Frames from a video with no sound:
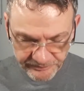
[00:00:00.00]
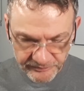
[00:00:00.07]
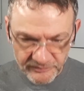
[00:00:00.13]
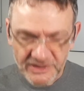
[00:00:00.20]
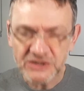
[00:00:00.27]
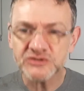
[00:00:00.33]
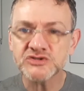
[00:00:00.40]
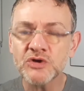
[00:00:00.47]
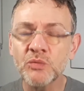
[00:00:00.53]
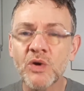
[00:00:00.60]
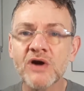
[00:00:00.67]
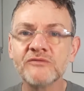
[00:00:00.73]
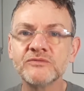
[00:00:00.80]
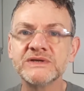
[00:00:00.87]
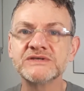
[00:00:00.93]
So
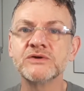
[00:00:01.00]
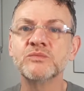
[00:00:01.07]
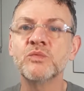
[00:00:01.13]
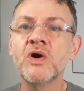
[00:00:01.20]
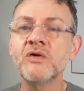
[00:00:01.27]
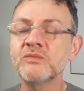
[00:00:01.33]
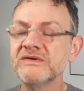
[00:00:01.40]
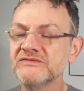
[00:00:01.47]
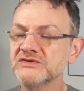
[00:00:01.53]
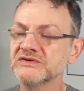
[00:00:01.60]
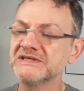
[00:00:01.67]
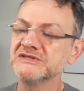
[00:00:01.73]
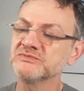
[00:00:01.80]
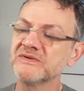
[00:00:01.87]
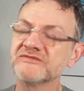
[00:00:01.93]
what have we done? What we've done
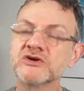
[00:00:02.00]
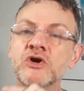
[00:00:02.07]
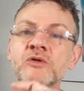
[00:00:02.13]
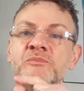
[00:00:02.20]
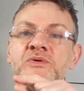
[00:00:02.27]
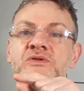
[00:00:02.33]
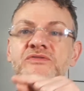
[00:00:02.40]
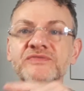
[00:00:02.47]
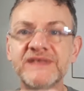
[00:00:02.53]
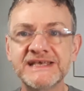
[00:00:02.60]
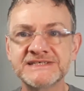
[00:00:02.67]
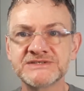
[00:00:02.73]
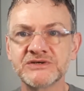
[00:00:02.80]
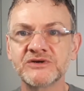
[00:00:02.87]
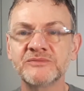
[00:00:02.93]
is we've coupled
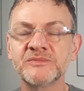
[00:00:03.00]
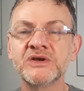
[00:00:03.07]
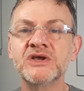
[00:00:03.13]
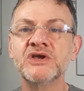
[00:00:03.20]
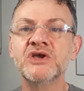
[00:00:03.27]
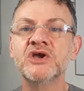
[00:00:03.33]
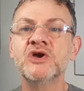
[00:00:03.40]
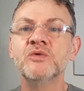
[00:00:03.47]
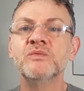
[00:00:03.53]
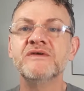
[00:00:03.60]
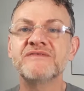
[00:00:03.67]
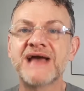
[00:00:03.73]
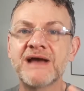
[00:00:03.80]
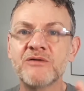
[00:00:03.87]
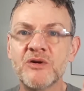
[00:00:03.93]
this up with
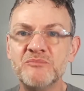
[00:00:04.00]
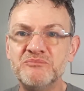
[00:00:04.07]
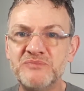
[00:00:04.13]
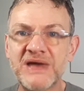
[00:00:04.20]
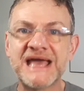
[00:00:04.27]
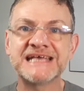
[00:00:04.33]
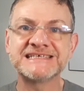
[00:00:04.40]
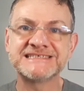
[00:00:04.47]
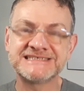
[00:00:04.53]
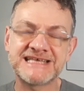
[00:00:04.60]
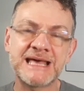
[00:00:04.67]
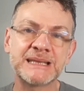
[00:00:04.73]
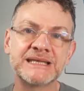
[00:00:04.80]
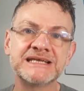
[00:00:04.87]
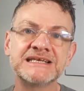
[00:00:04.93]
our
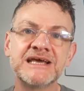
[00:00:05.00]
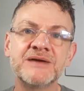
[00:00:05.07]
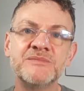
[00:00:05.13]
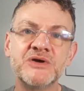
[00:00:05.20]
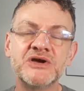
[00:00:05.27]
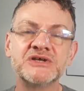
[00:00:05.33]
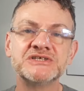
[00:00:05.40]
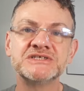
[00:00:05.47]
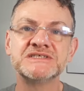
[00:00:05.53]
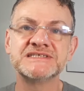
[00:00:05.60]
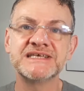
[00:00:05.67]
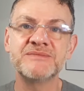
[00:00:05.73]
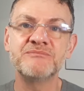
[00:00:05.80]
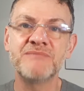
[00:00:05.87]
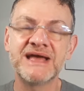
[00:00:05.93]
best-selling
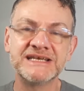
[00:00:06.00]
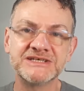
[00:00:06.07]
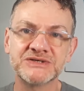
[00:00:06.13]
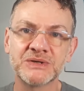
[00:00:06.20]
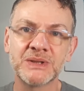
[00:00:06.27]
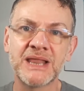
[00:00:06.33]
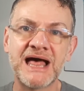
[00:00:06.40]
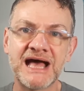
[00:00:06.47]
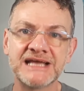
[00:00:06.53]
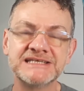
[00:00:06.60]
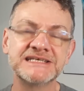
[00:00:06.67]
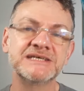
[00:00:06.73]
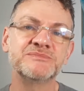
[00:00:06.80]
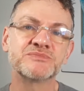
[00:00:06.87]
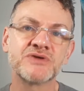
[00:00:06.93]
emergency medical
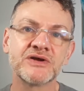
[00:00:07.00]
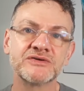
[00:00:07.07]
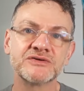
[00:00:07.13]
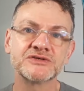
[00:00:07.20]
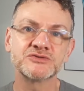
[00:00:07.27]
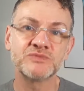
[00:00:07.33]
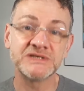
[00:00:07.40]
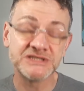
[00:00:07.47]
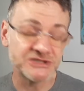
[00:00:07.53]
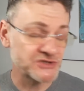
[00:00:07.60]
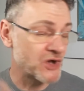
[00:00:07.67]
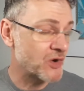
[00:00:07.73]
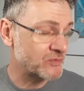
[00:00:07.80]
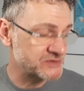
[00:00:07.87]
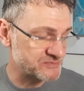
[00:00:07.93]
ID product, which has
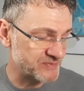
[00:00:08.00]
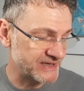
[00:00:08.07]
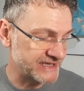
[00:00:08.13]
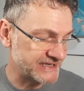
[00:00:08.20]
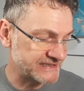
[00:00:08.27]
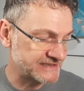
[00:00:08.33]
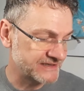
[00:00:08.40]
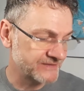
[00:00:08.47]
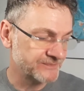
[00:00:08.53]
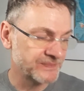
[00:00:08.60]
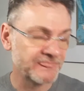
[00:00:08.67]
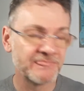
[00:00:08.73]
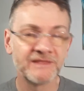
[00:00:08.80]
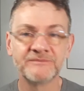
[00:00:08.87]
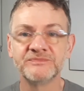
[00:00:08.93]
always been
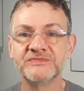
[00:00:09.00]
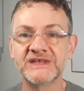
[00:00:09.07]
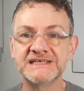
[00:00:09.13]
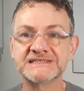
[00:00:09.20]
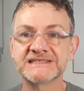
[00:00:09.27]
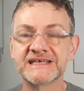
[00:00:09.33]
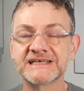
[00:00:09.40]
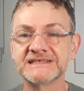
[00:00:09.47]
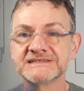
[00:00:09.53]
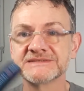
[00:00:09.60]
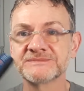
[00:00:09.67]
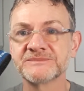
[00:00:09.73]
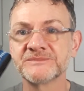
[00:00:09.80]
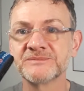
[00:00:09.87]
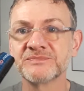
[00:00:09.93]
these things.
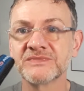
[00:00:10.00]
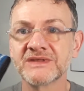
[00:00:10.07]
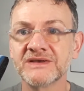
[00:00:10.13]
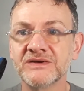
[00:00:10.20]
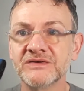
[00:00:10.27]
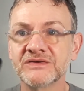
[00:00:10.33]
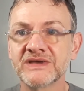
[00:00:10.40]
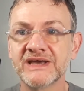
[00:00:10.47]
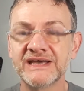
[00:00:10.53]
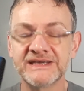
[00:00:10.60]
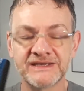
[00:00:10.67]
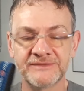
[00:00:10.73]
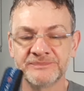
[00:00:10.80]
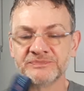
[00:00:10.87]
Okay.